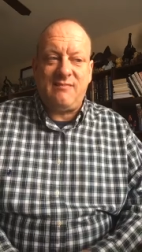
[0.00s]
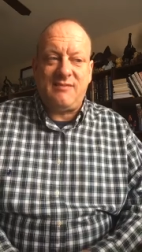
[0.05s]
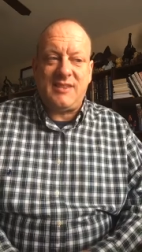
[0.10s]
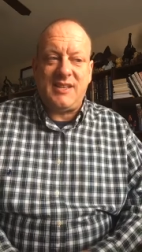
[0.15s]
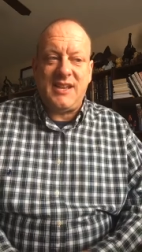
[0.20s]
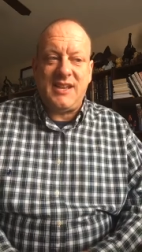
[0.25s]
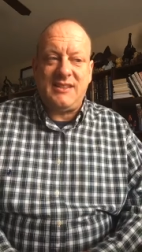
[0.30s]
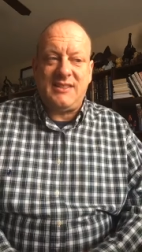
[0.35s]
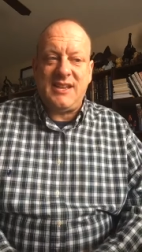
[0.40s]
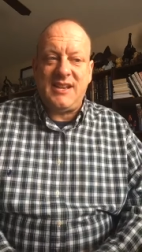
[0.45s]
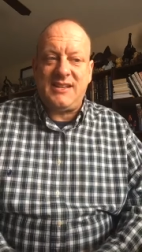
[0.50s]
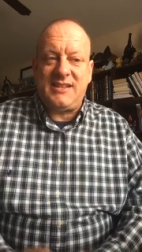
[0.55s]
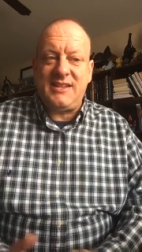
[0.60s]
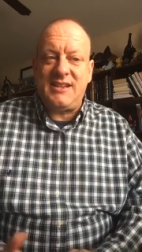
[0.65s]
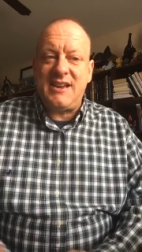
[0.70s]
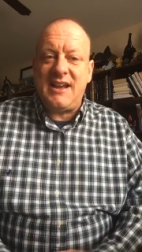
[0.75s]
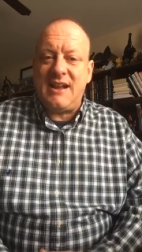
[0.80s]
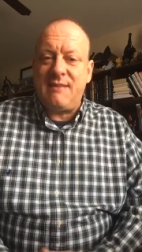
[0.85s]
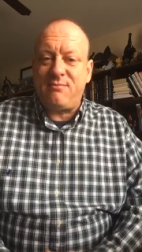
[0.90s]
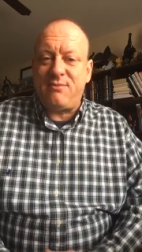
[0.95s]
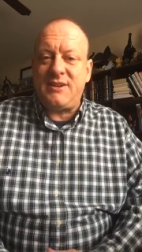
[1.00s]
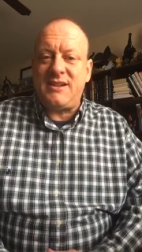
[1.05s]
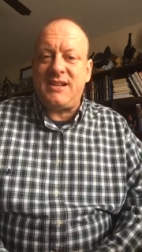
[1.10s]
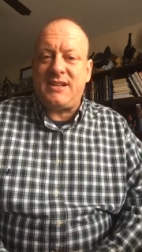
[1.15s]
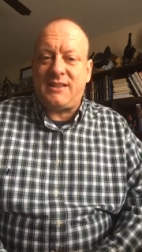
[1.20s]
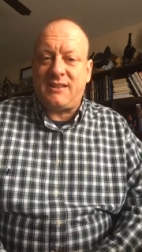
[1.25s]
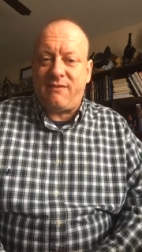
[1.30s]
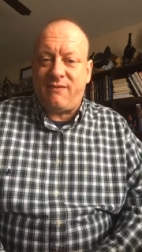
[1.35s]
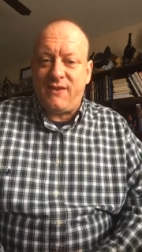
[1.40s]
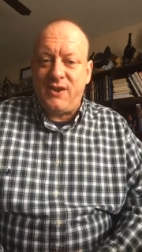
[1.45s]
thing. They did not
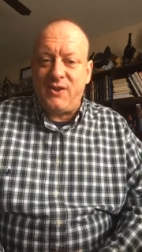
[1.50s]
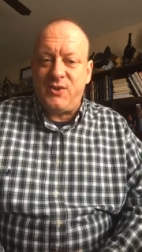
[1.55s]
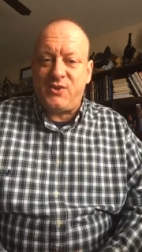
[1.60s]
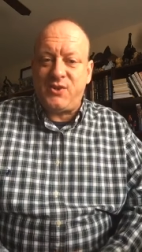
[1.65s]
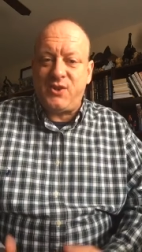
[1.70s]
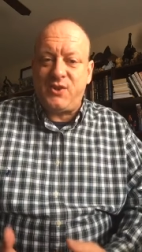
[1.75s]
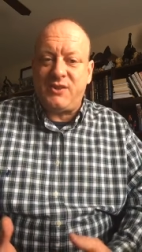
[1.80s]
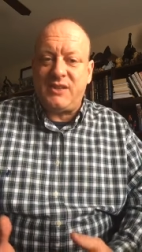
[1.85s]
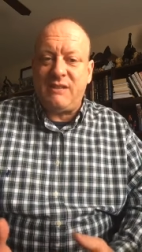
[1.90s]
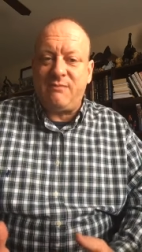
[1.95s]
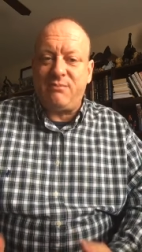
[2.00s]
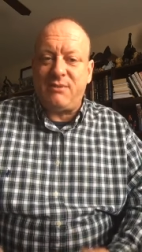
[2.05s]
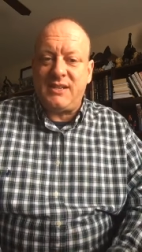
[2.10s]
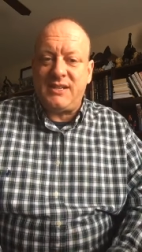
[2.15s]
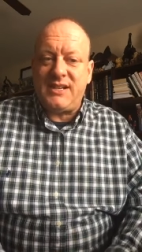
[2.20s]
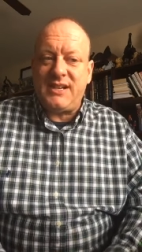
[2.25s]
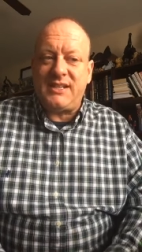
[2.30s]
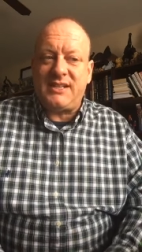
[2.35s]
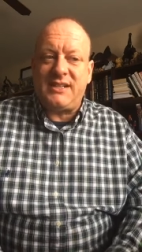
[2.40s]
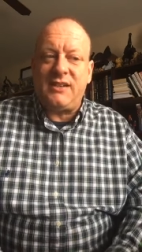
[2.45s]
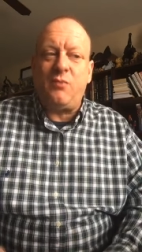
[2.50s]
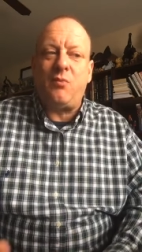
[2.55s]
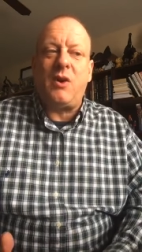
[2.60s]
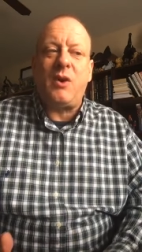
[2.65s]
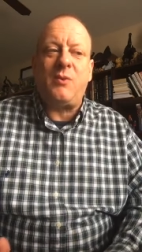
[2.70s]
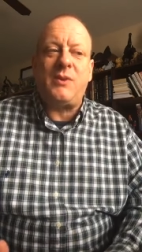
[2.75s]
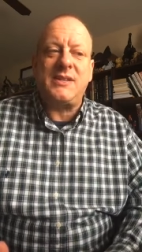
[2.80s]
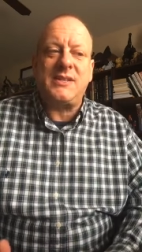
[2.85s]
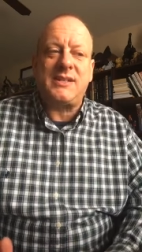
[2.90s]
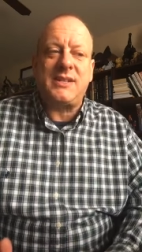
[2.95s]
predict the future, they predicted
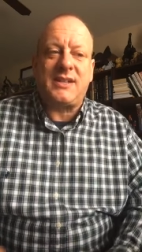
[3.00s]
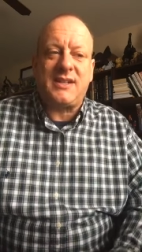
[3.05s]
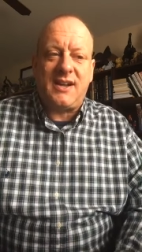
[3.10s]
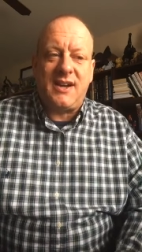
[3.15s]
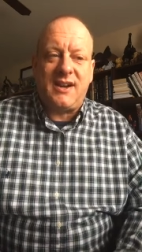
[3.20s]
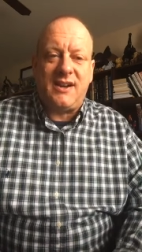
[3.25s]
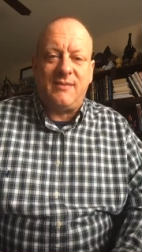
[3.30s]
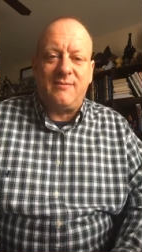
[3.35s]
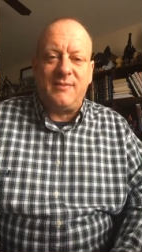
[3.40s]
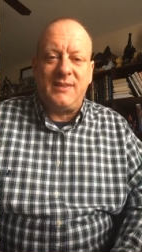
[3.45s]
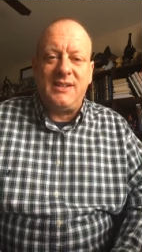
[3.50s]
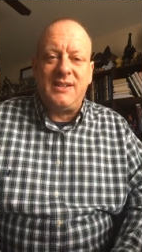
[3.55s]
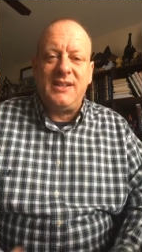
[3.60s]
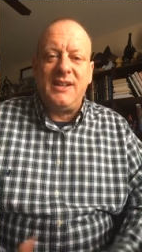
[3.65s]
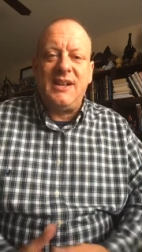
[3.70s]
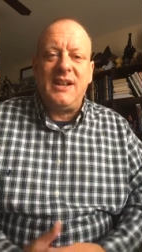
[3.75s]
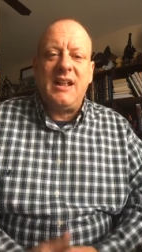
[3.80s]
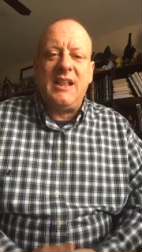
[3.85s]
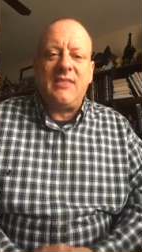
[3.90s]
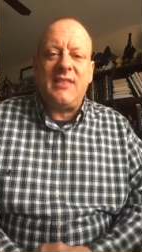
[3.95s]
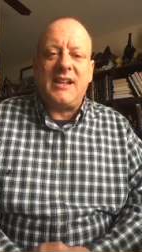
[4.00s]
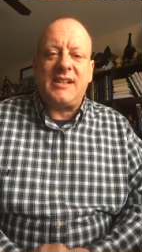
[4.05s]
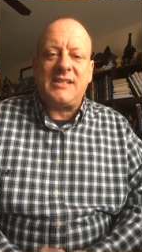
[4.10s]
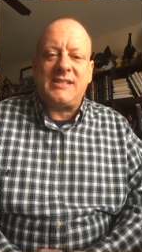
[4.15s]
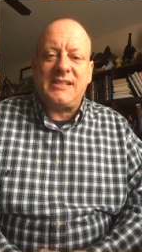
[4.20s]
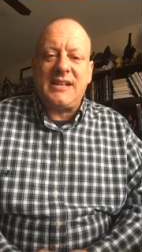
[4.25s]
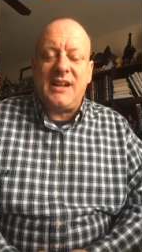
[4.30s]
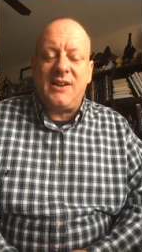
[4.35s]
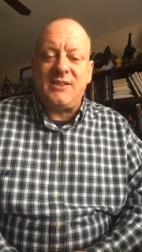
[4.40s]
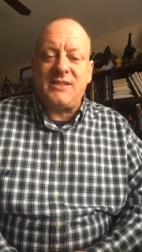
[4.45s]
what was to come. That
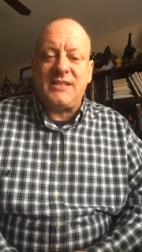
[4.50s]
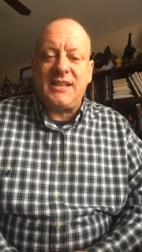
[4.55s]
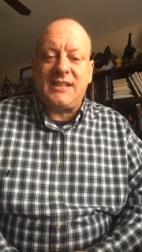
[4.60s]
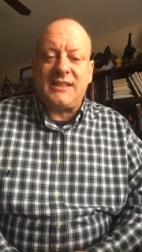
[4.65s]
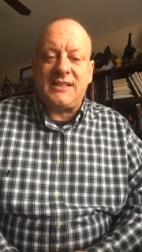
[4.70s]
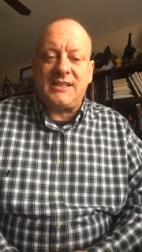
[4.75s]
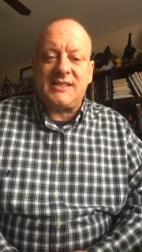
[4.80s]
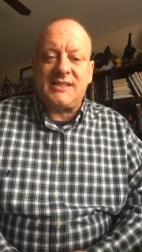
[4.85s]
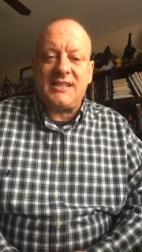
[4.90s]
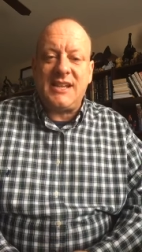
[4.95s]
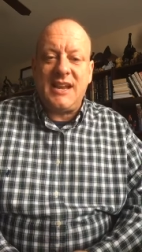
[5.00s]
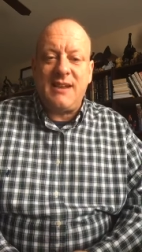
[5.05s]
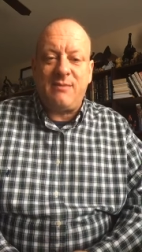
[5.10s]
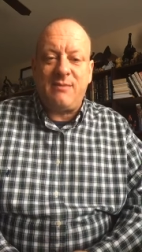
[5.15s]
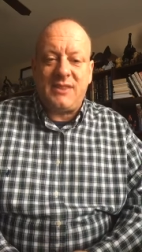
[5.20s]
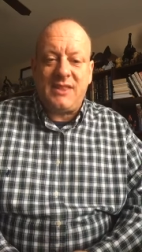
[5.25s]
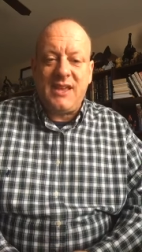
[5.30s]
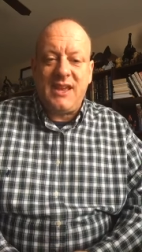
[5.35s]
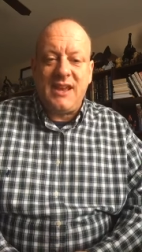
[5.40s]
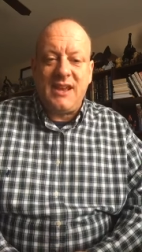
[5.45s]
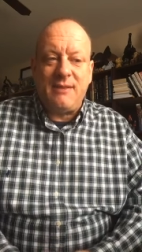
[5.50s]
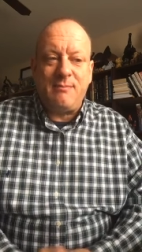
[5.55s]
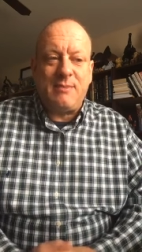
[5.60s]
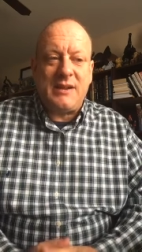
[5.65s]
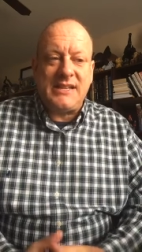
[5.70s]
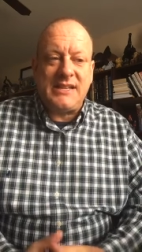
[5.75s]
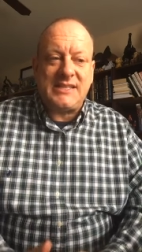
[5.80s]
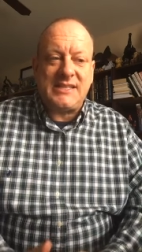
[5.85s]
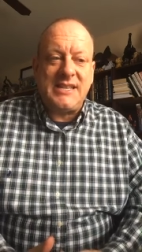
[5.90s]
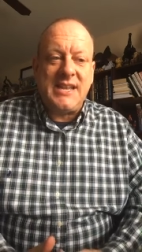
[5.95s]
sounds like the same thing,
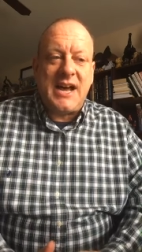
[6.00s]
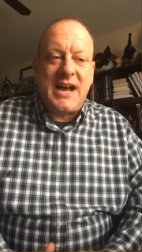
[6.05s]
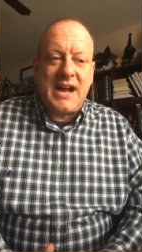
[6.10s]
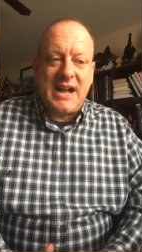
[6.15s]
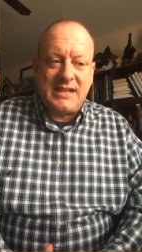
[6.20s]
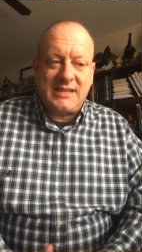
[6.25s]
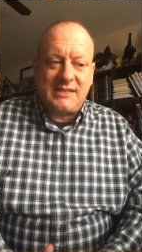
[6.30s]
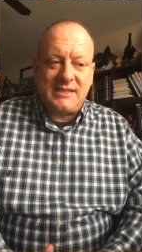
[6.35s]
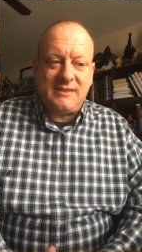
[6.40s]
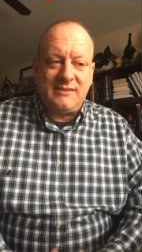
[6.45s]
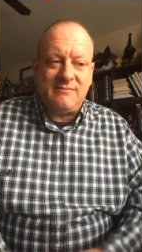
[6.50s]
but it's not.